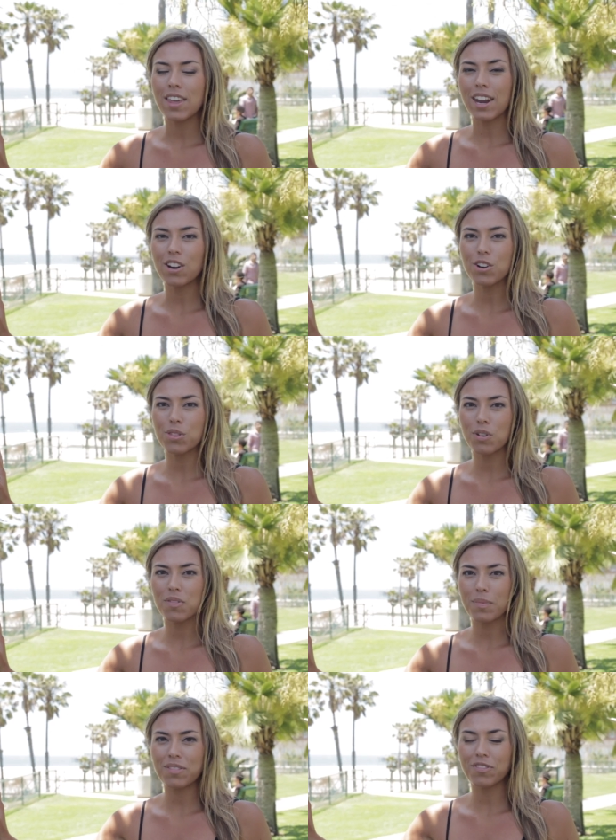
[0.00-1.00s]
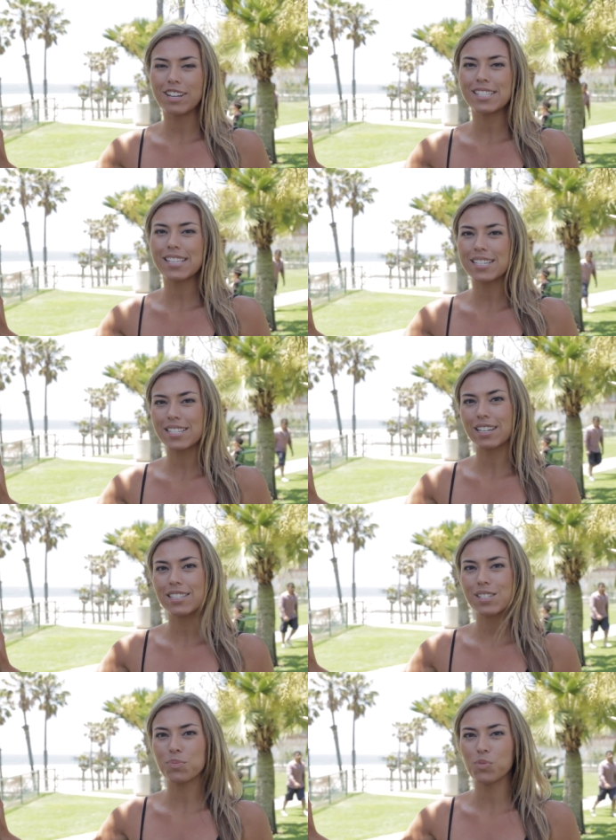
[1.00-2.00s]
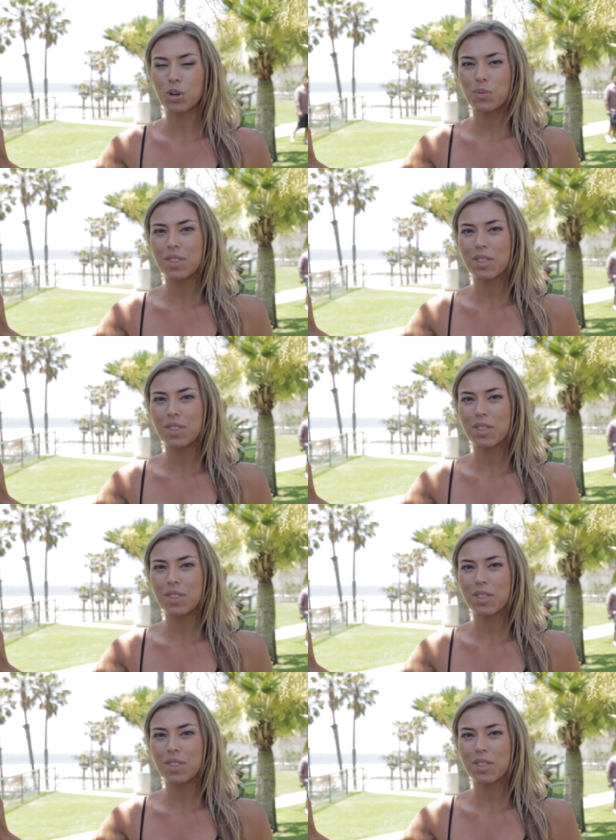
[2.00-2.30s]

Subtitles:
Then I heard 3 of my friends had done some work